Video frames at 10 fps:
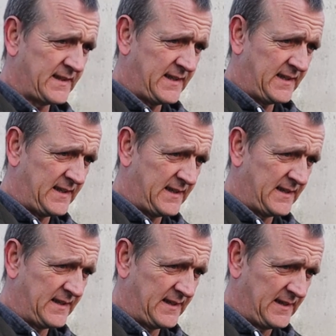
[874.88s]
Alright.
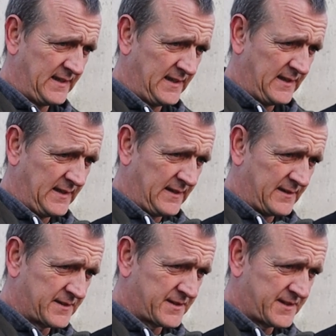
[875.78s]

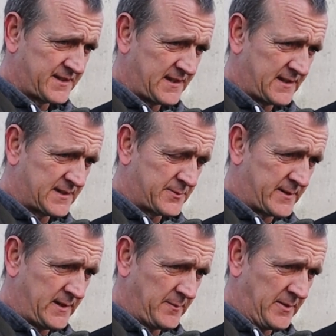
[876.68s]
Let's just set
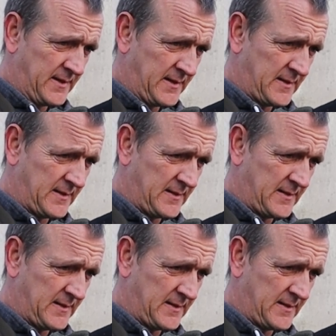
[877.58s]
this one up.